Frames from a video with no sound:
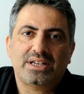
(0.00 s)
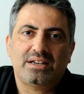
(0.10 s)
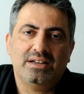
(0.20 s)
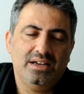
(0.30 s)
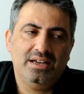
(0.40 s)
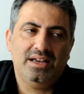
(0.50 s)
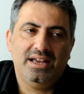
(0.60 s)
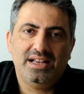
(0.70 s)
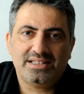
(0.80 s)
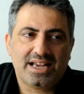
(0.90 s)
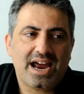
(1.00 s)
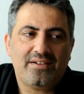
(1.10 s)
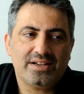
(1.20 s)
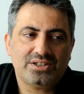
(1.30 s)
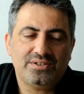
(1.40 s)
it. It's the
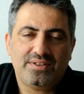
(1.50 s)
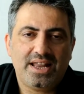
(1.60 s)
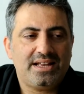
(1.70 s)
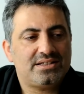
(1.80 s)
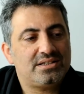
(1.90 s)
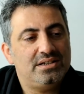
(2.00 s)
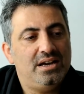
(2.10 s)
character of the lens.